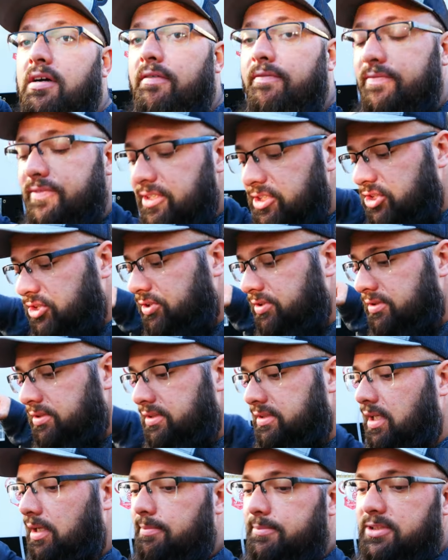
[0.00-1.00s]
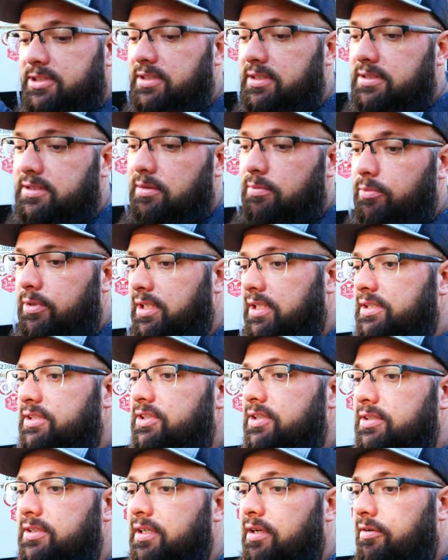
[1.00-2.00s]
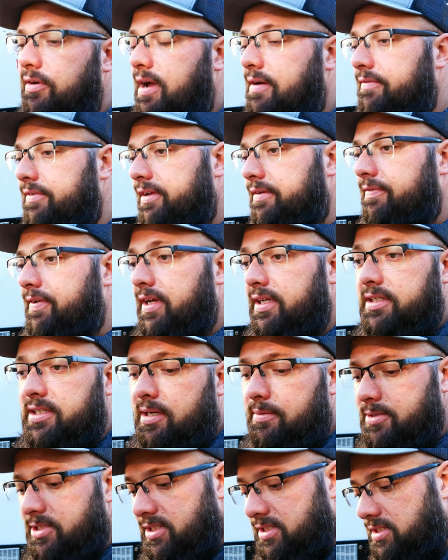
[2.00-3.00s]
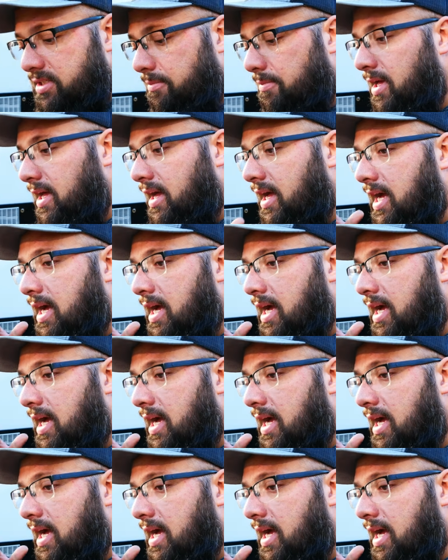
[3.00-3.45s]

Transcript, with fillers: conventional dump system where it's just a gravity fed dump system,